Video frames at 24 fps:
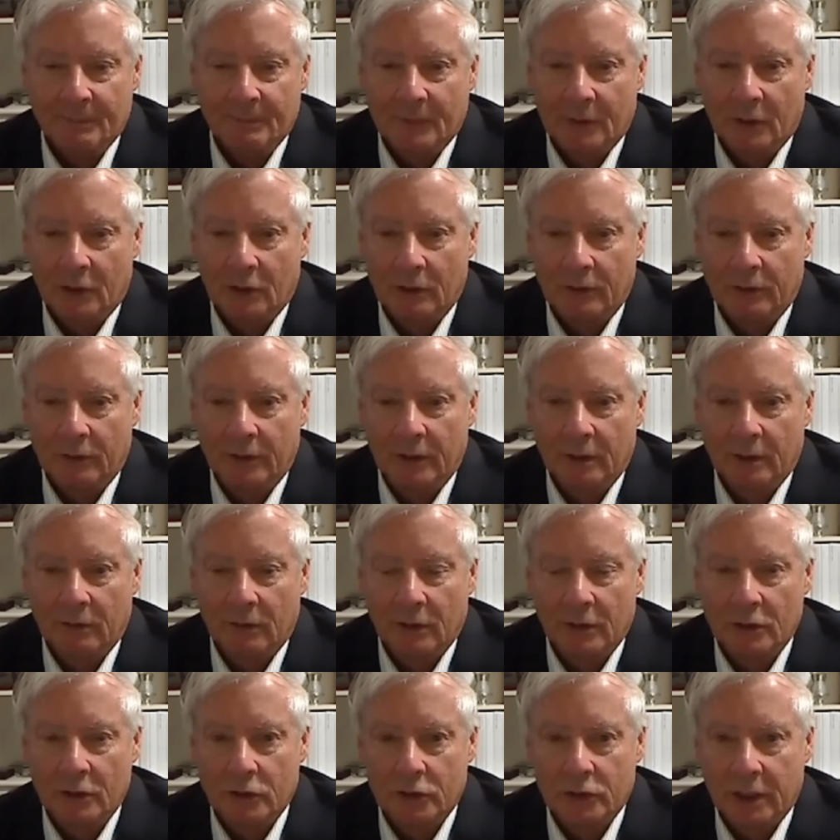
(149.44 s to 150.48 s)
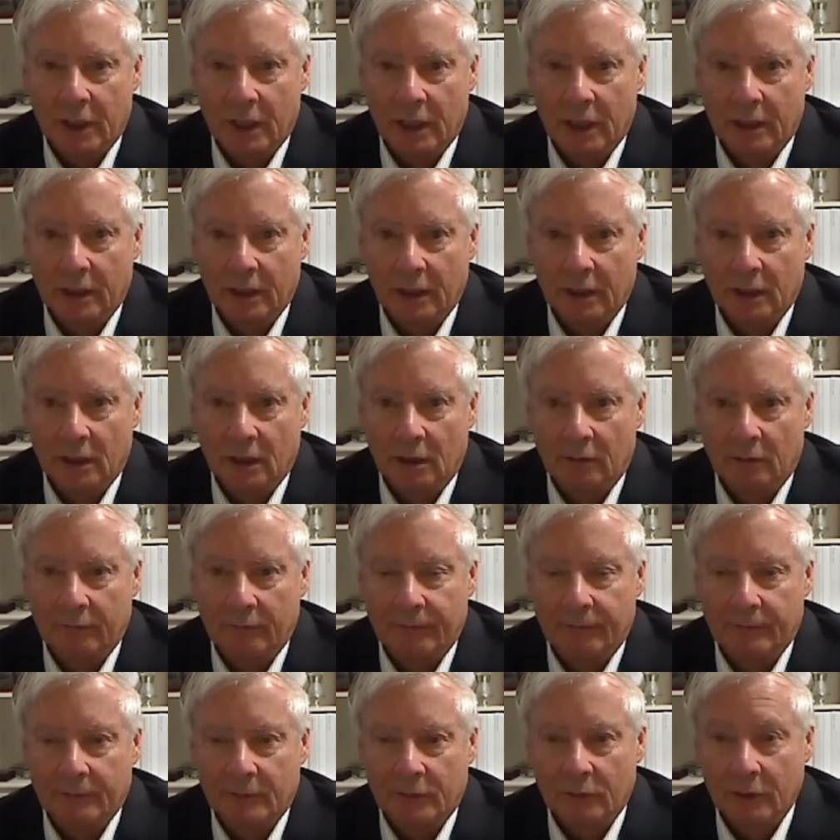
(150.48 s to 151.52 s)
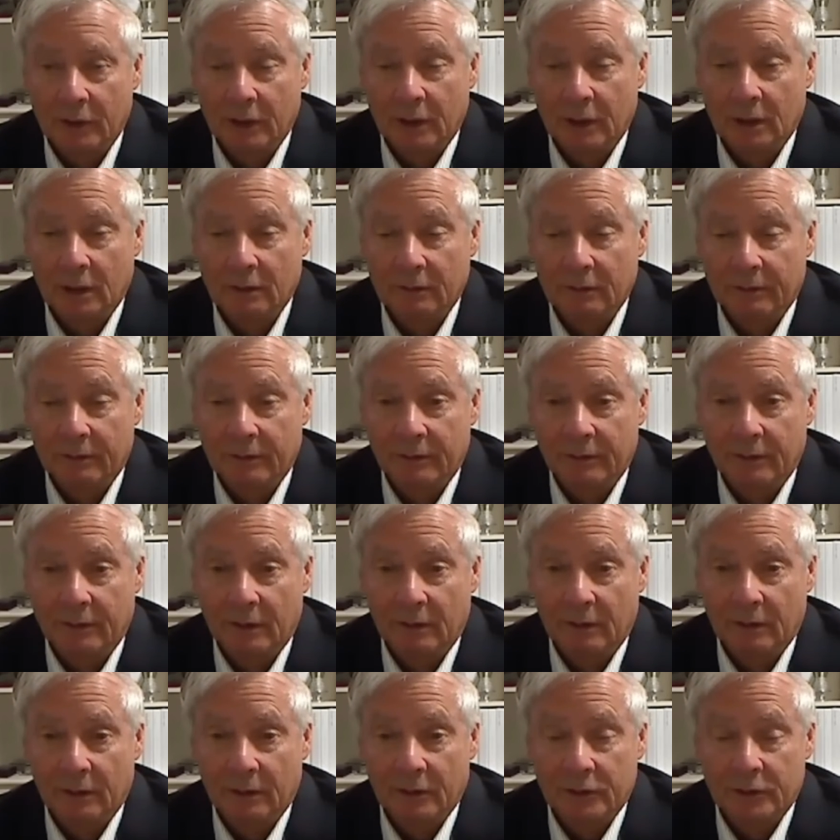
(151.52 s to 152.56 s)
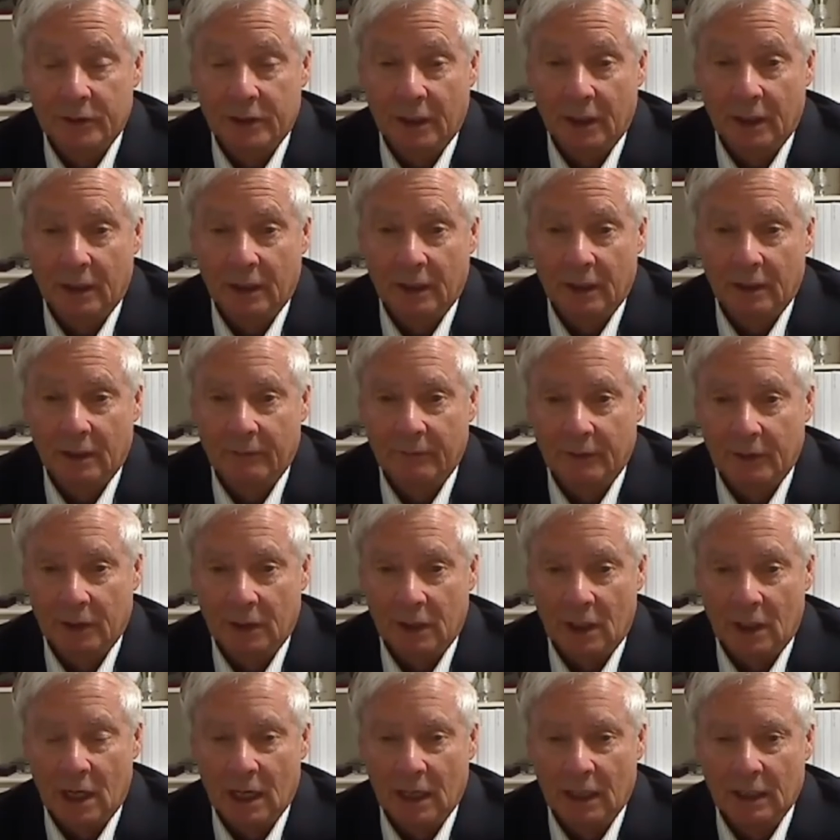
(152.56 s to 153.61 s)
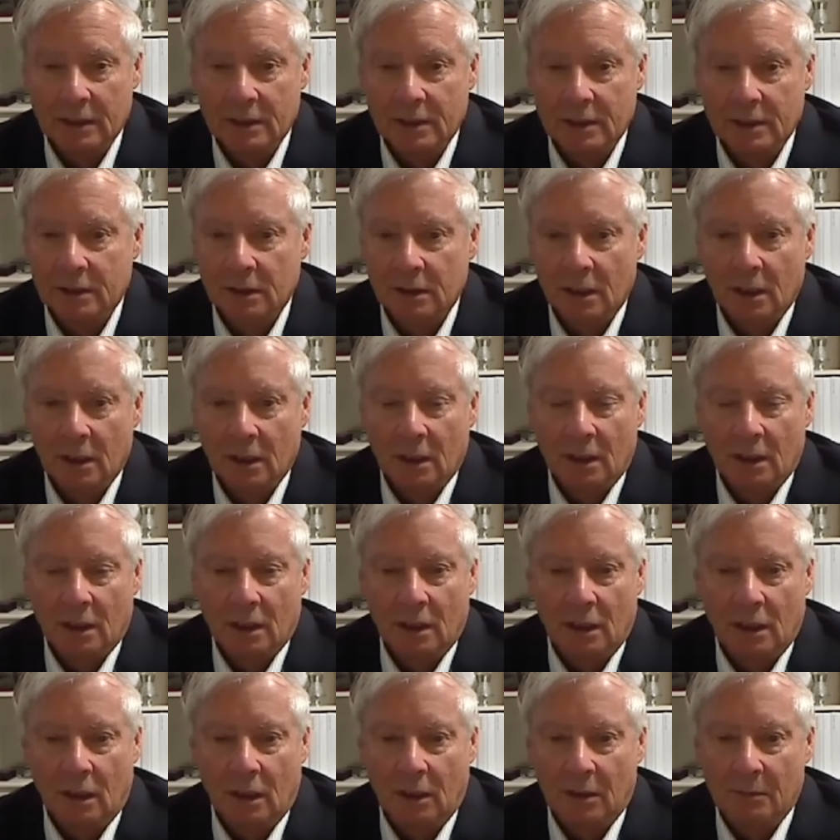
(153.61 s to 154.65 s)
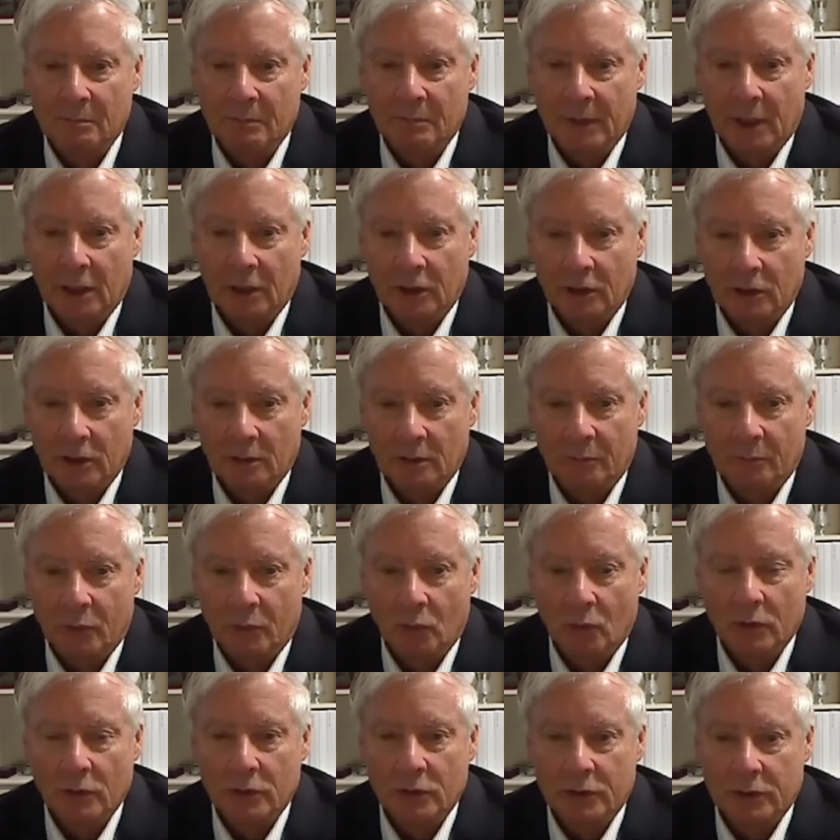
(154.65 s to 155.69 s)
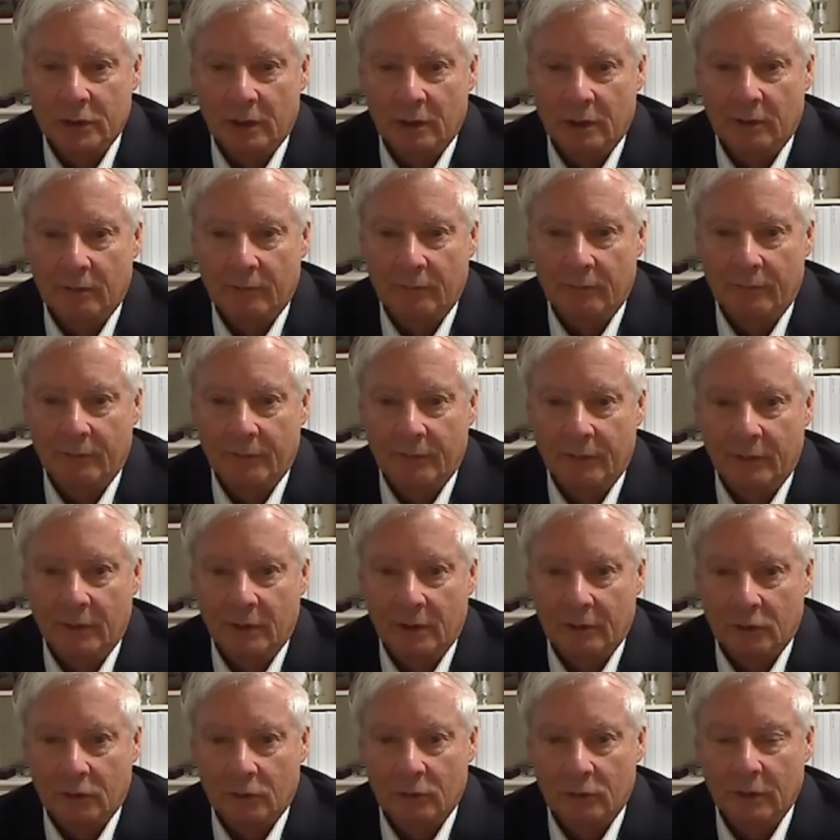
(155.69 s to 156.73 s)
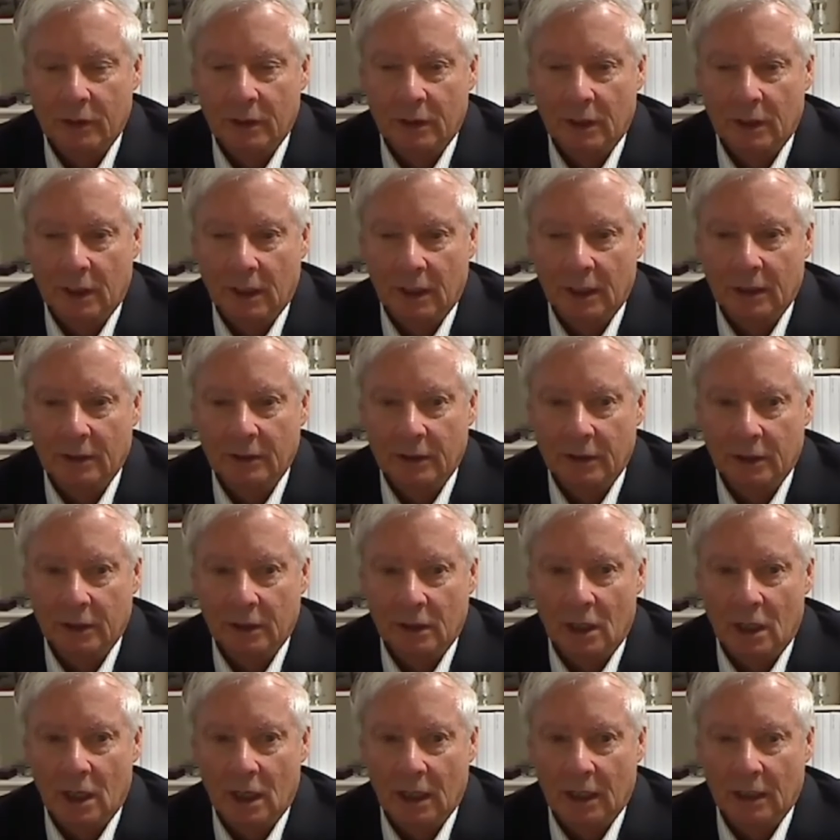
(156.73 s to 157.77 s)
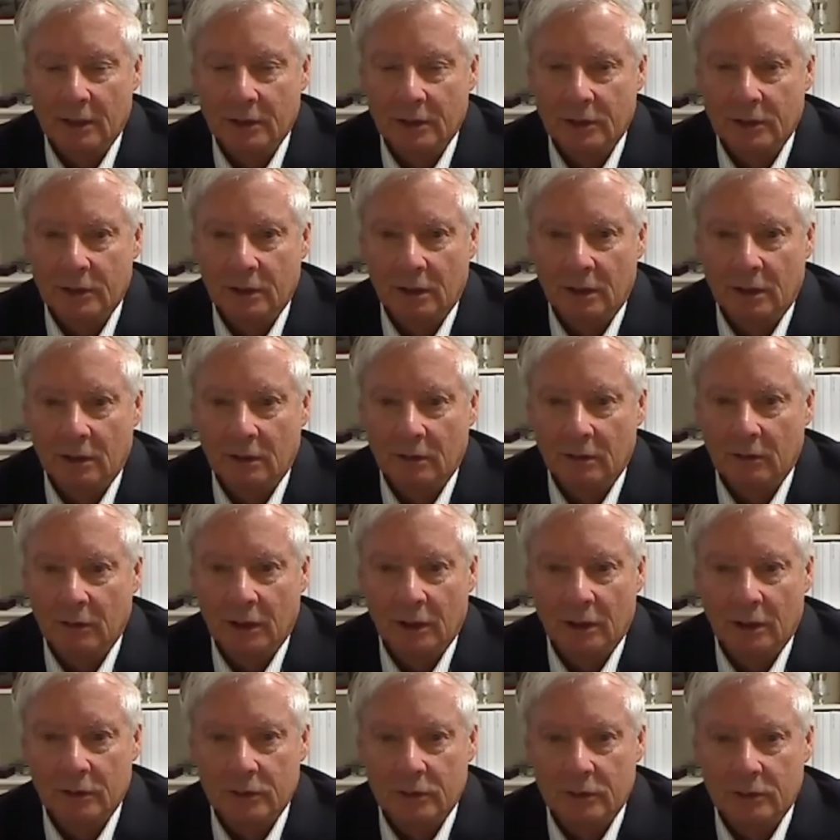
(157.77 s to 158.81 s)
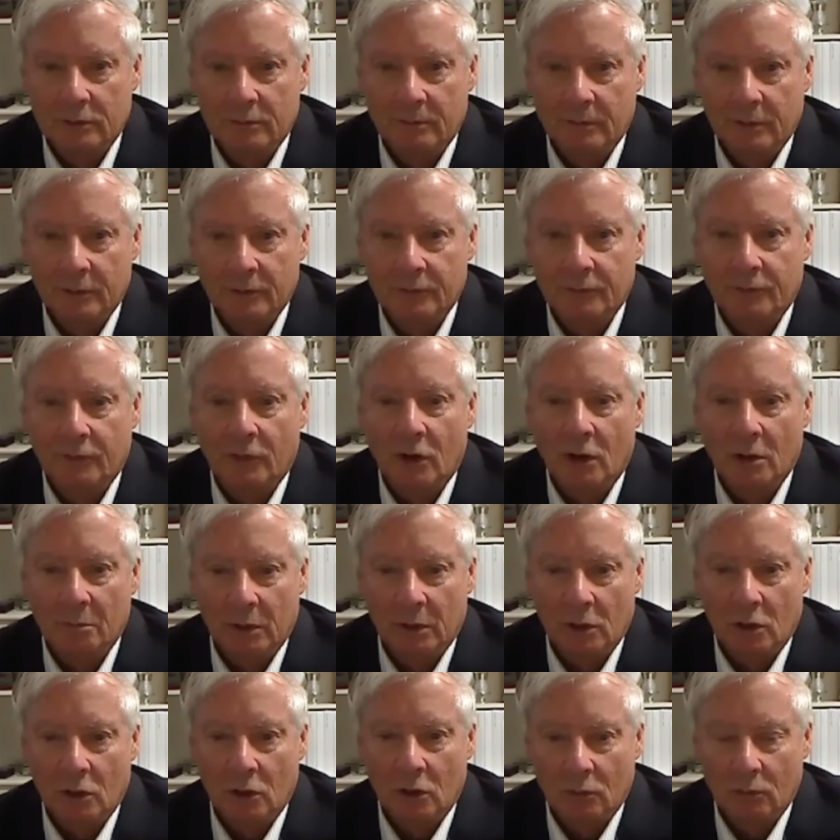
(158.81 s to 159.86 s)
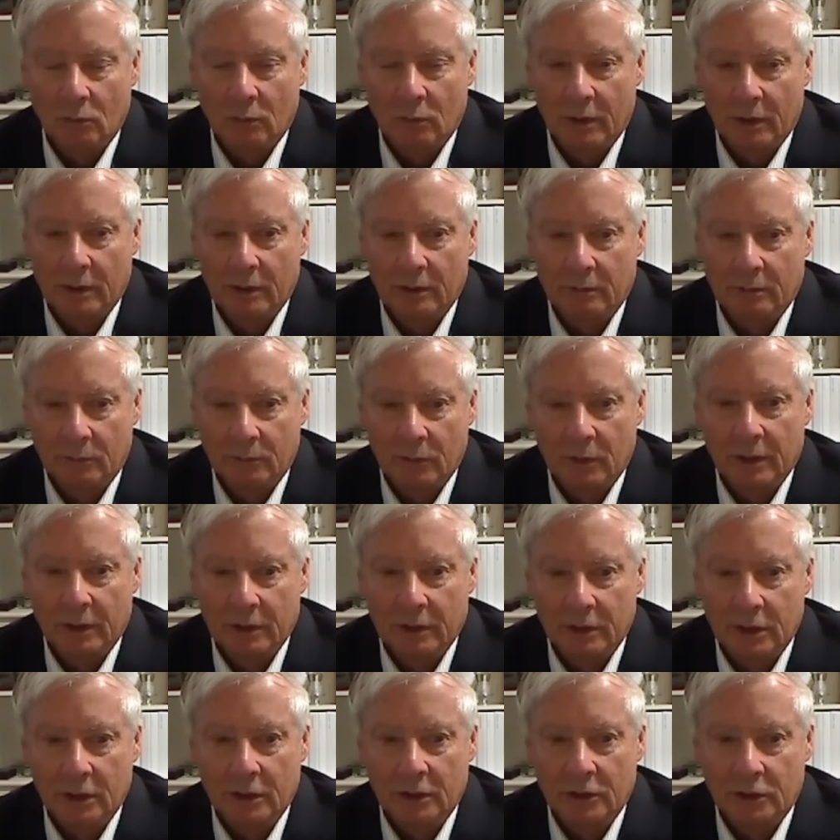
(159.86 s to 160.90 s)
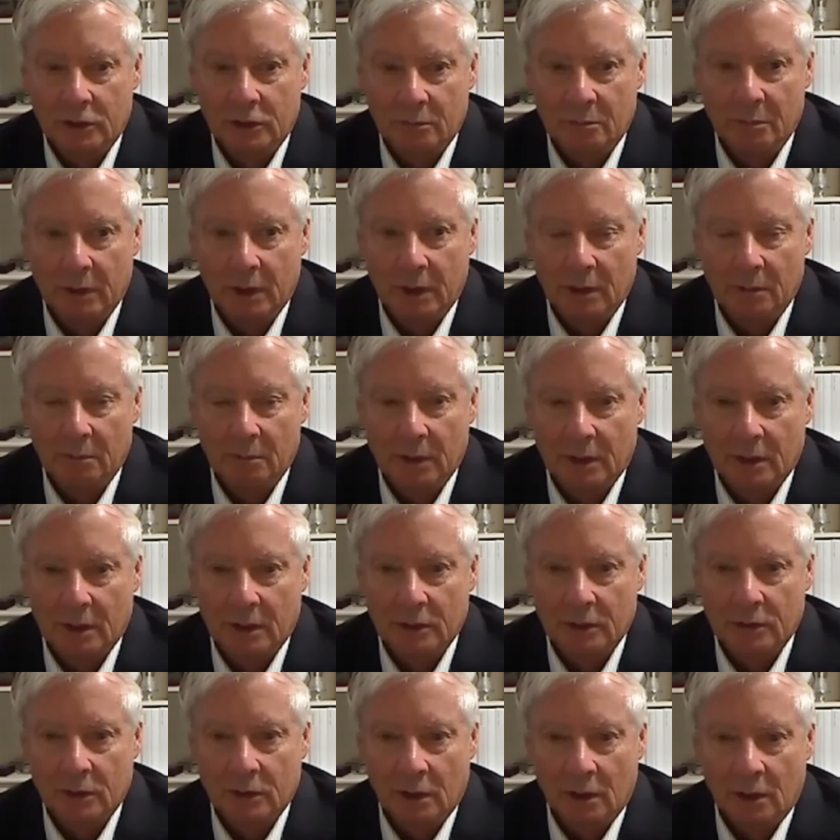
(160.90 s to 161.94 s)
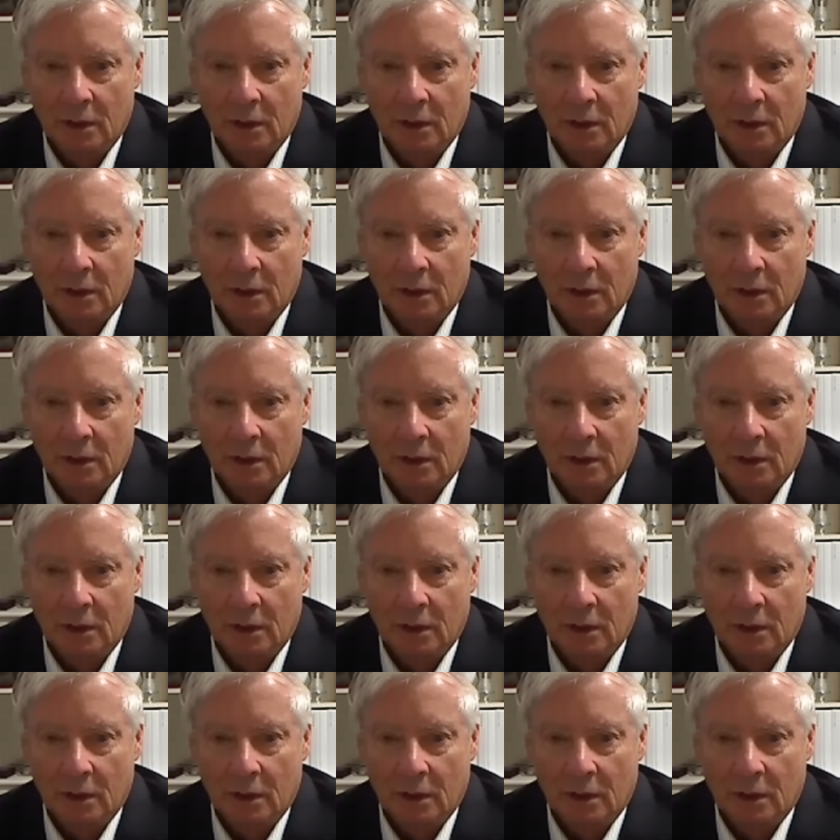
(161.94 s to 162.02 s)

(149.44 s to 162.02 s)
Their understanding of Korea, their understanding of the alliance, and the importance of Korea and the alliance is far below what it needs to be, because